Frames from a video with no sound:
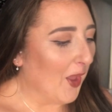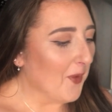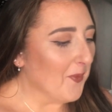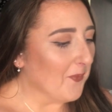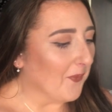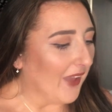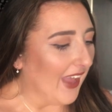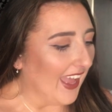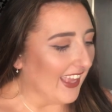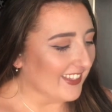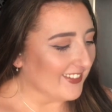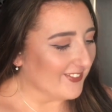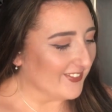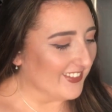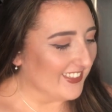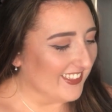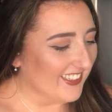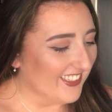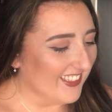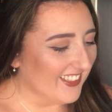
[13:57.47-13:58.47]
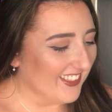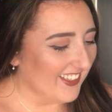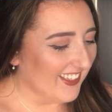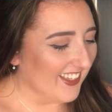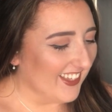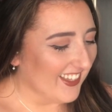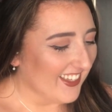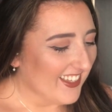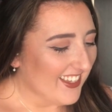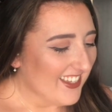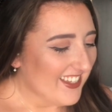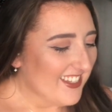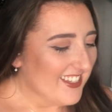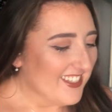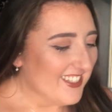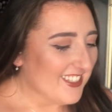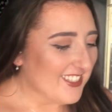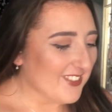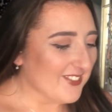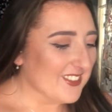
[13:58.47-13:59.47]
Okay.
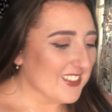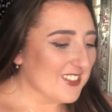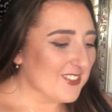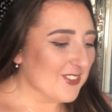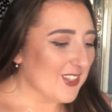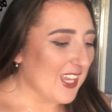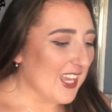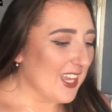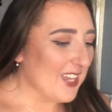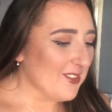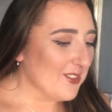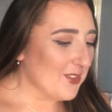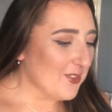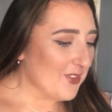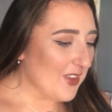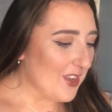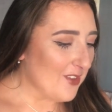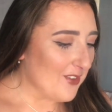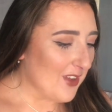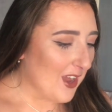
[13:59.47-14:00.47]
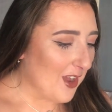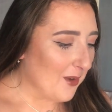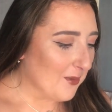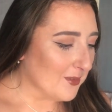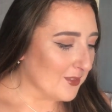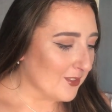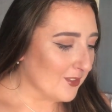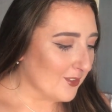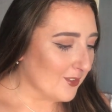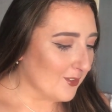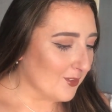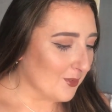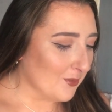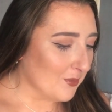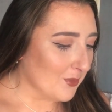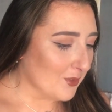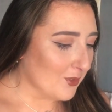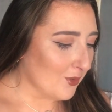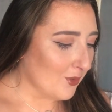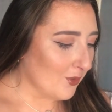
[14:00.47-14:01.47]
So it's the favourite Albus
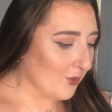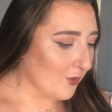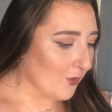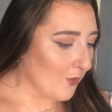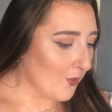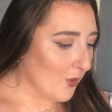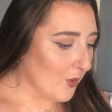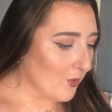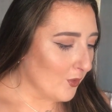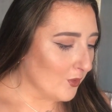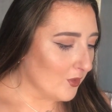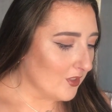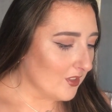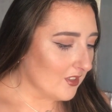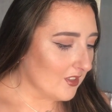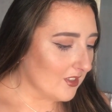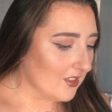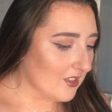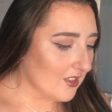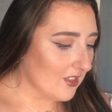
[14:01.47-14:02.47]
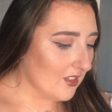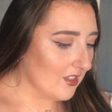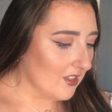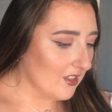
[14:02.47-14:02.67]
Dumbledore quotes.